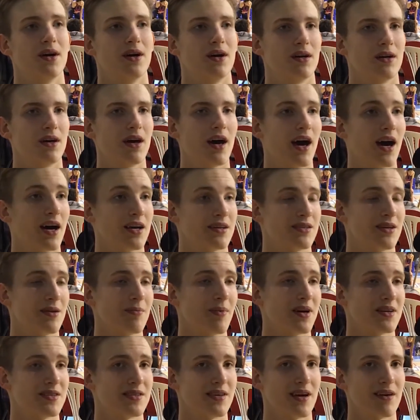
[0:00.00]
Yeah, I see
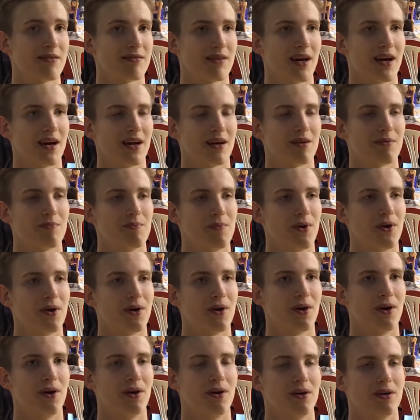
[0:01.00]
myself like
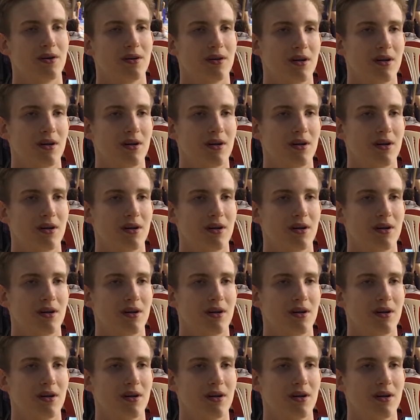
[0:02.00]
more